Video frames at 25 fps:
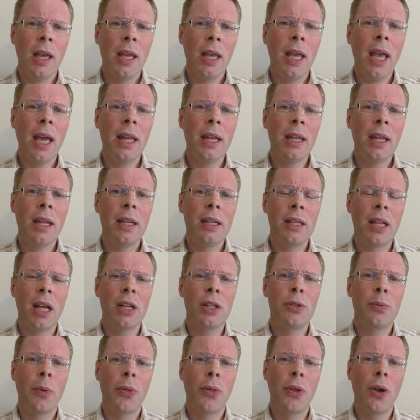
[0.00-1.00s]
get in
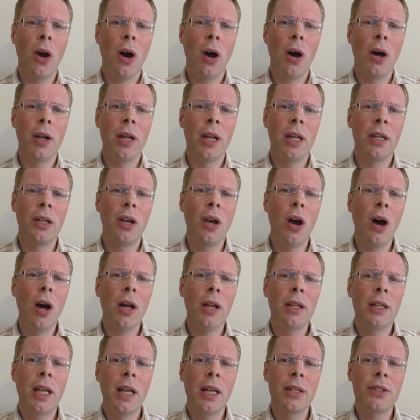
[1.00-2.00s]
touch with God and
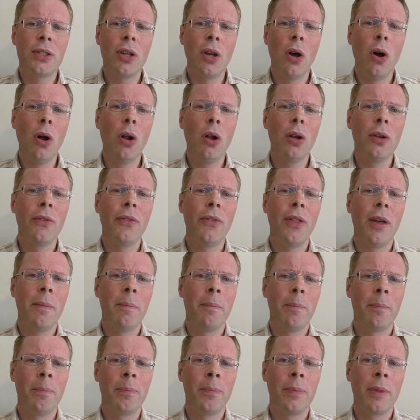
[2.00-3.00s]
God gets a hold of
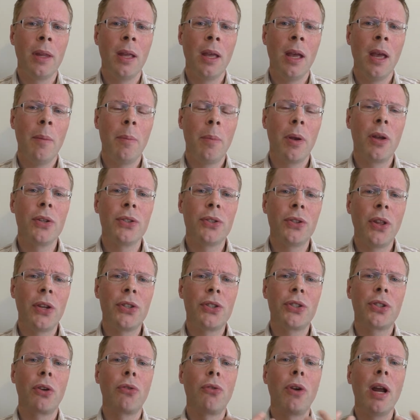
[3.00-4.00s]
them because they
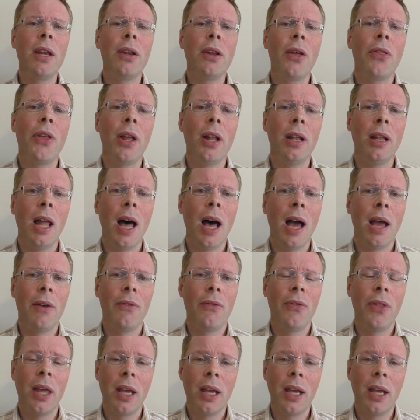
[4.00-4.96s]
surrender their life and